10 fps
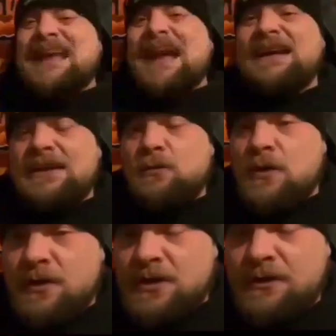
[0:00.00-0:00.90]
for me to go
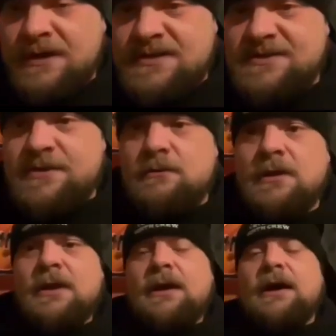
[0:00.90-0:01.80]
into battle, and
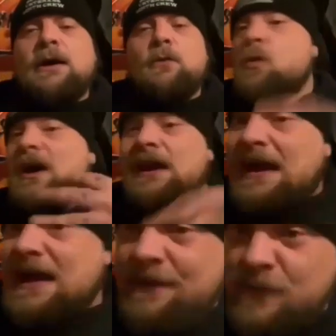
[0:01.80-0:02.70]
kind of role playing
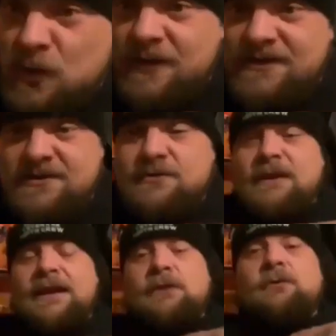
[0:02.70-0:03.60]
and joking around with
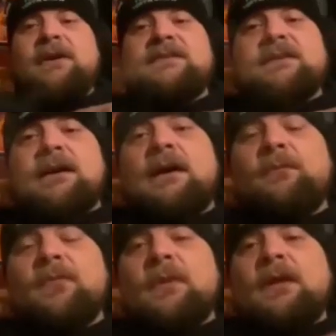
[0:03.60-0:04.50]
her.
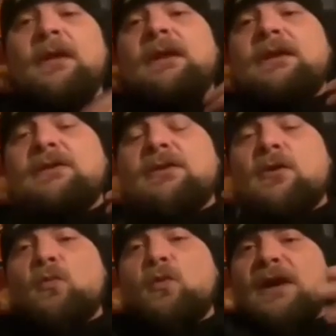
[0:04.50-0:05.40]
And
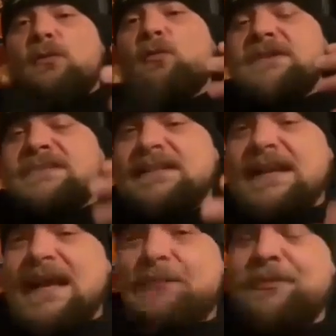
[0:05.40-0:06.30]
G-Man
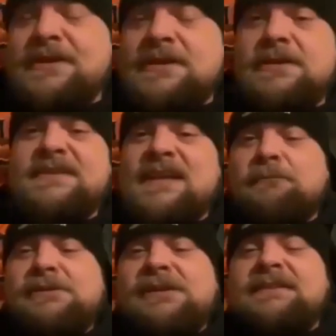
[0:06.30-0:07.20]
comes and
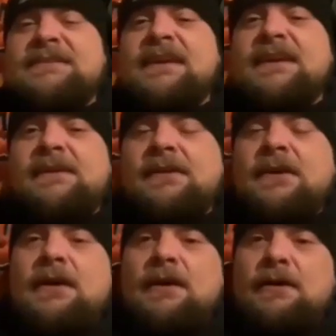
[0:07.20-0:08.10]
makes a
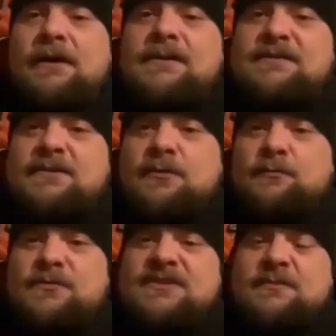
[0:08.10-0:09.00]
video and he's very
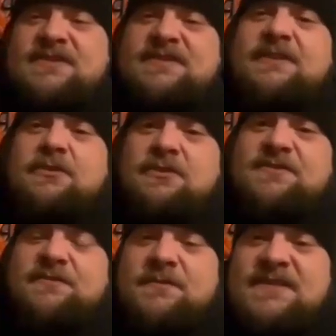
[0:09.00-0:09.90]
upset and
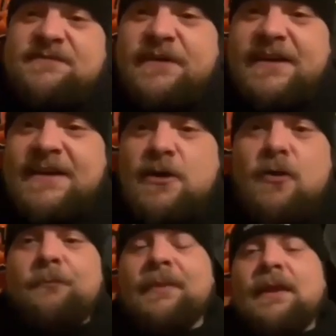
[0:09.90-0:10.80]
he,
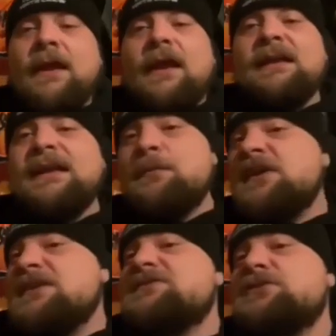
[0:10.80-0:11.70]
accuses him of stolen
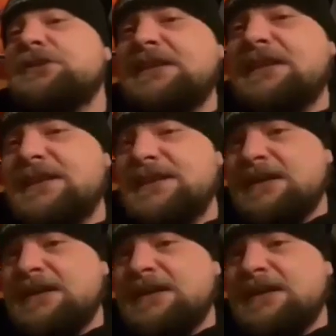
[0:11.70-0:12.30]
valor, and